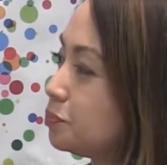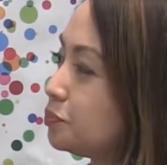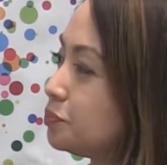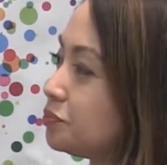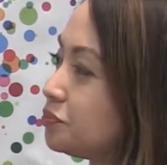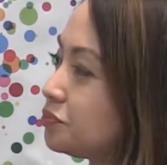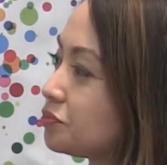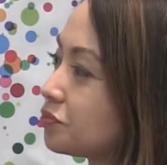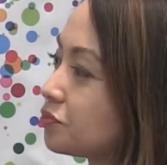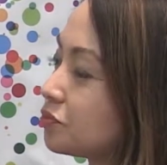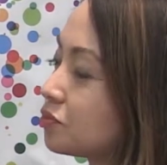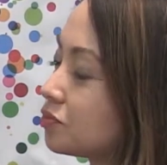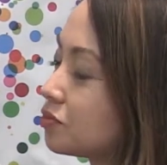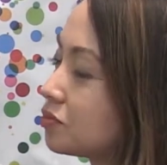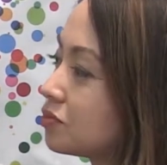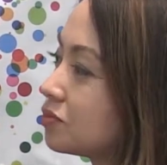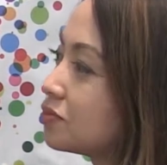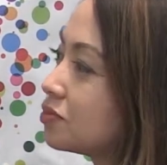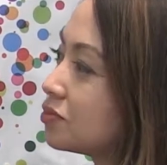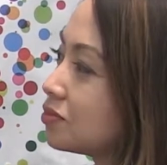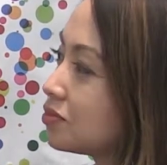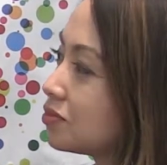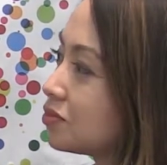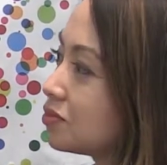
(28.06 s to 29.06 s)

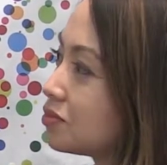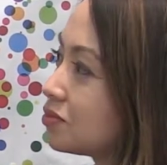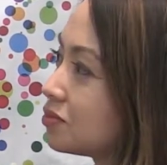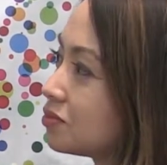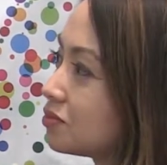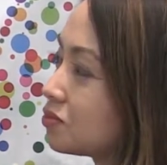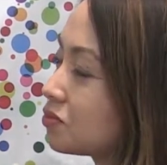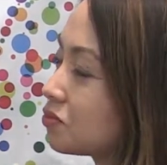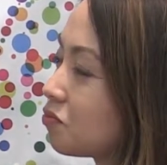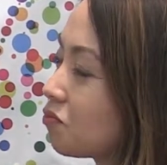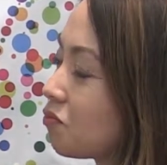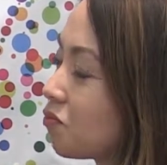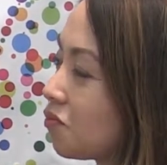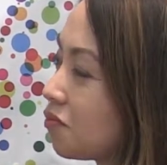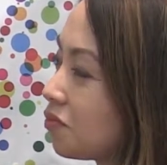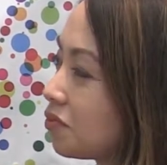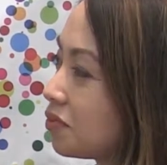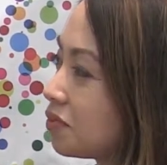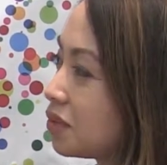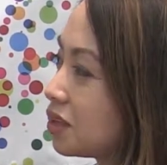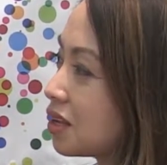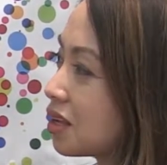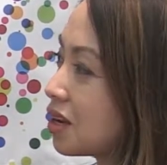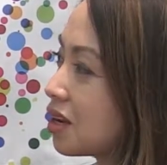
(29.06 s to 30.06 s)

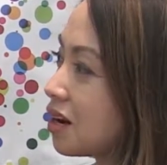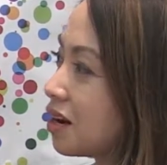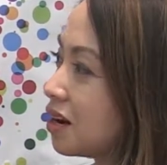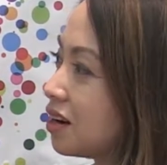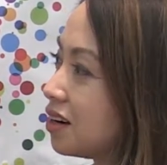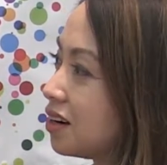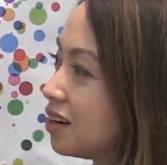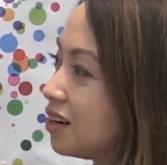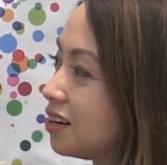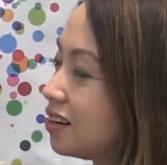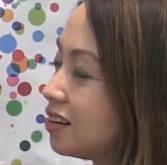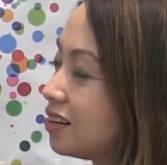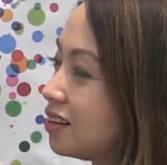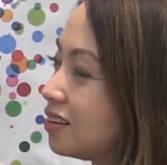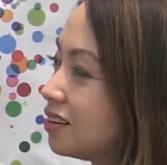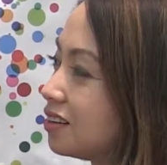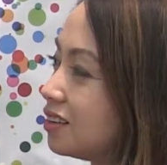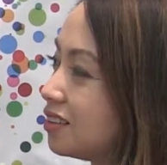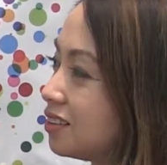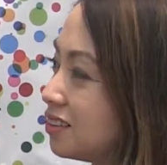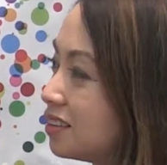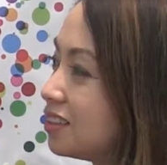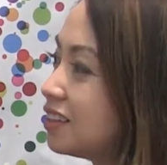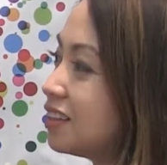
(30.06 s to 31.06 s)

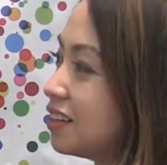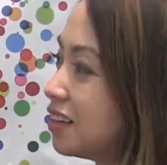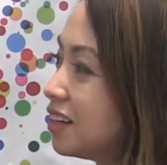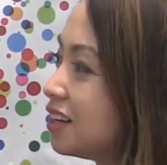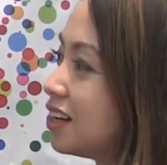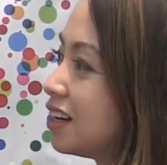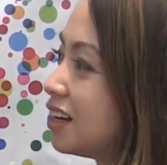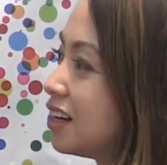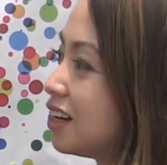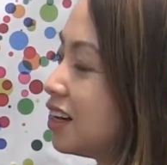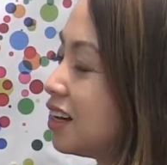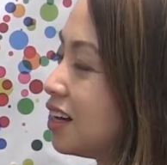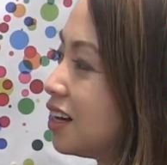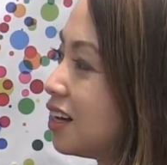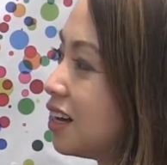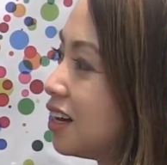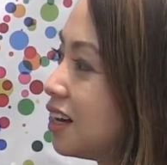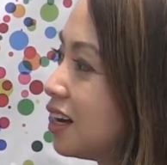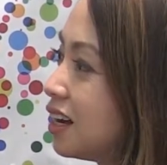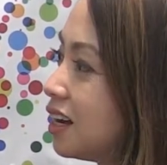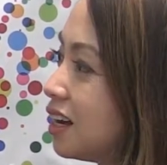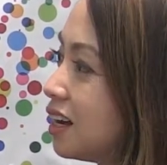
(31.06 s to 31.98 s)
The person shown says nothing.